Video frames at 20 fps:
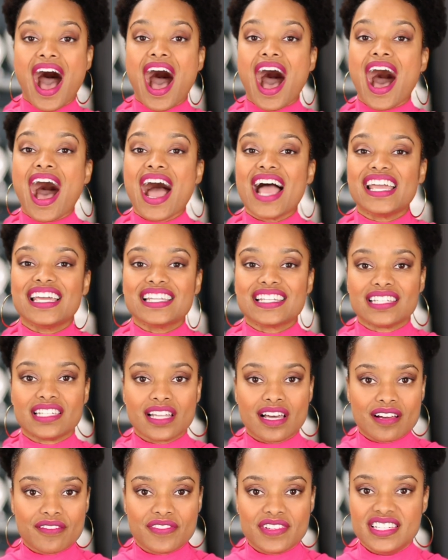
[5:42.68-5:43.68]
I
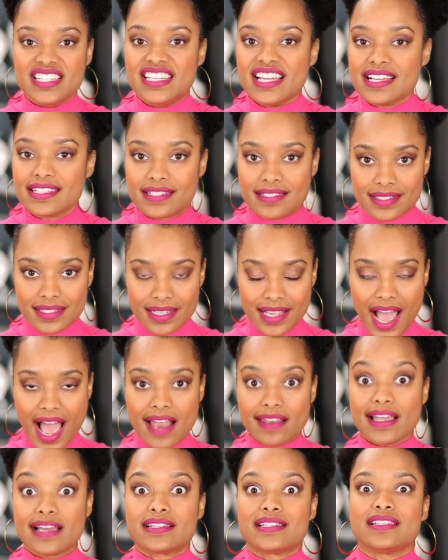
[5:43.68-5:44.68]
love dusting.
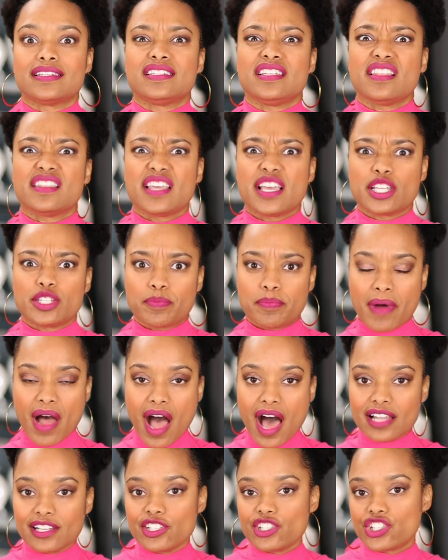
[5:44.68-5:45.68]
I like to see things
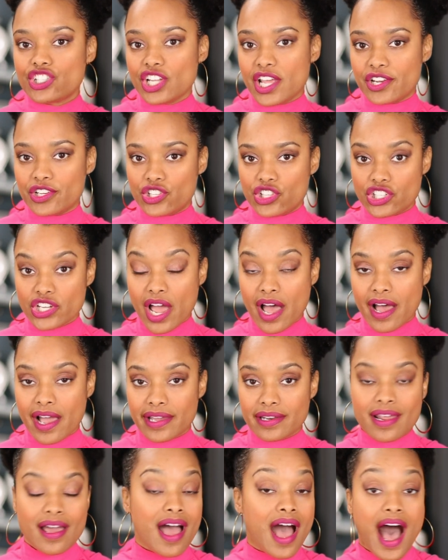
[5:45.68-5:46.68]
polished and
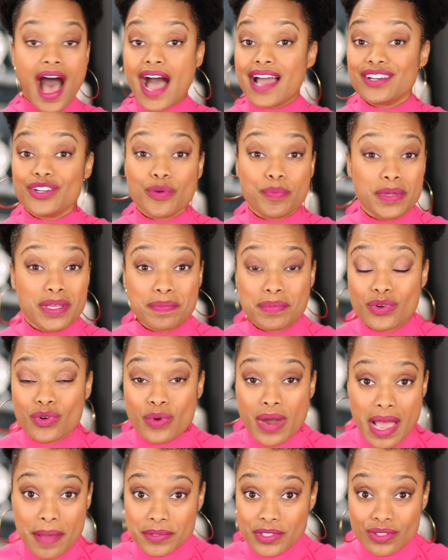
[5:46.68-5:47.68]
shine. I know people
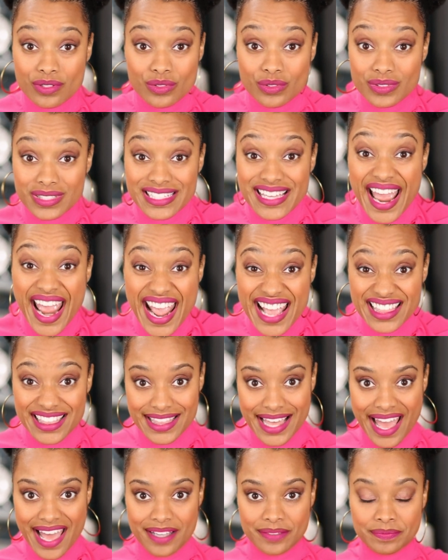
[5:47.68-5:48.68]
who absolutely
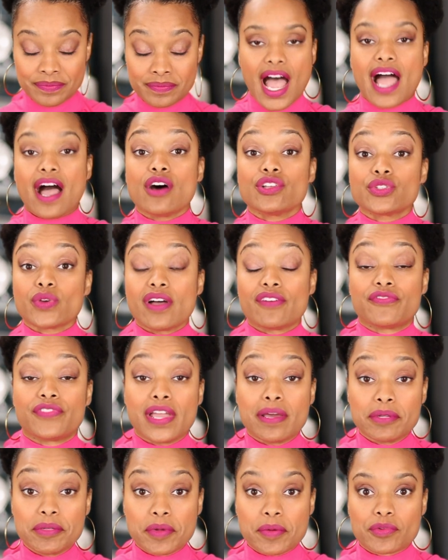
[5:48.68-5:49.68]
hate that. I also have
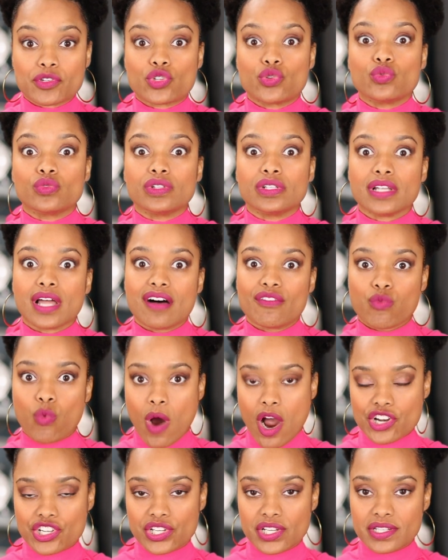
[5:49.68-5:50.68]
family members who love
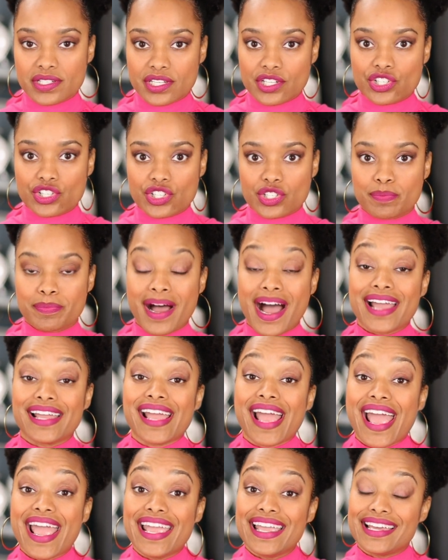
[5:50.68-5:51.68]
washing dishes by
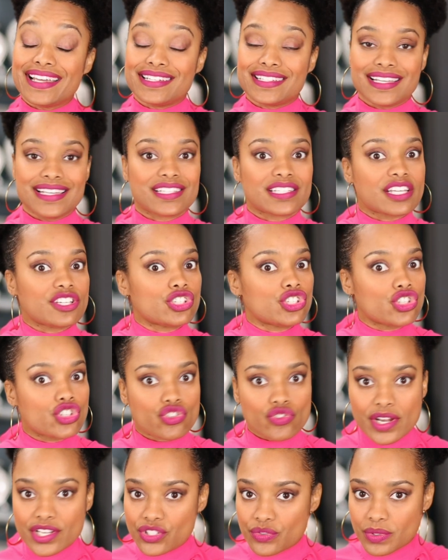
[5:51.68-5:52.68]
hand. It's a
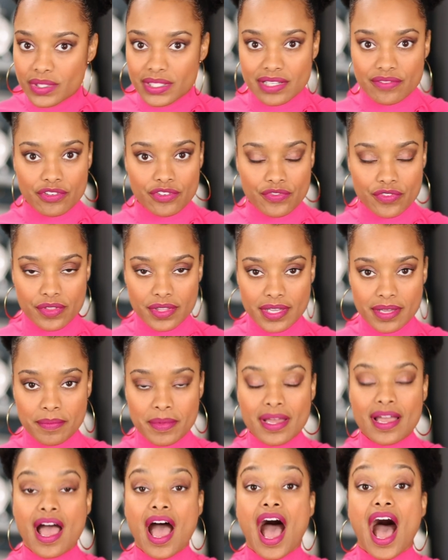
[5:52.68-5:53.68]
stress reliever for them.
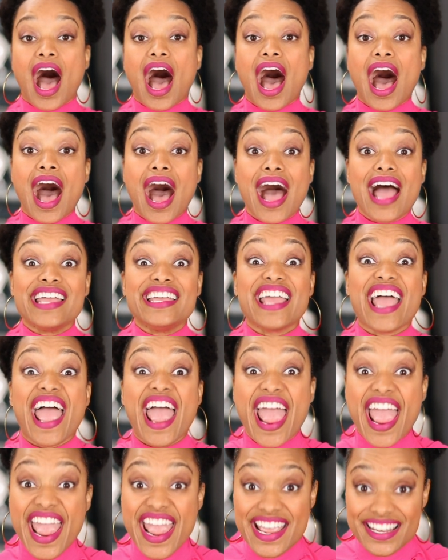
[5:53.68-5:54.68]
I
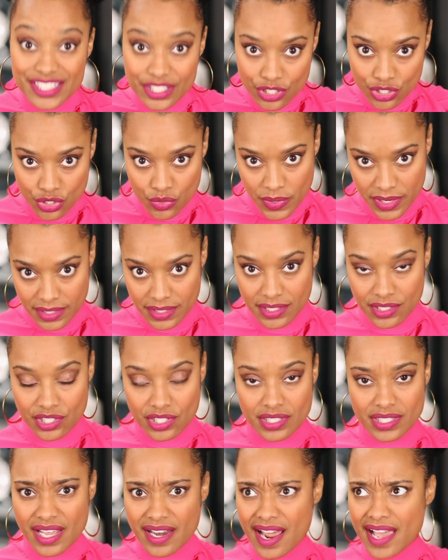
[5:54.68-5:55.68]
hate doing
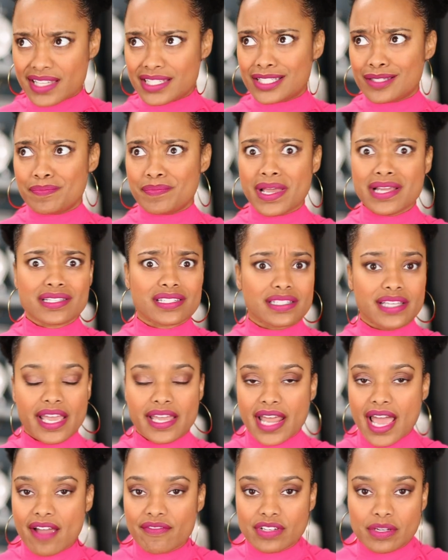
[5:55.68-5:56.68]
dishes, and I especially
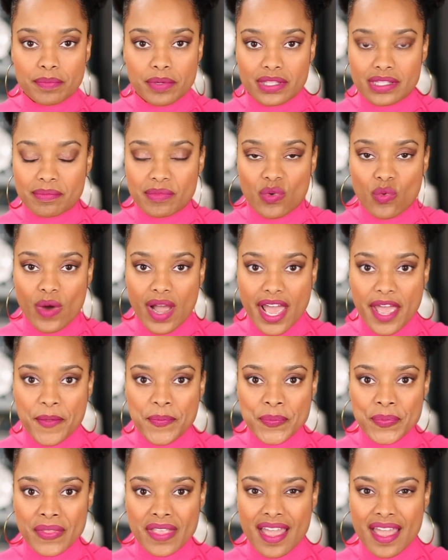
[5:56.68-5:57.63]
hate having to put them away.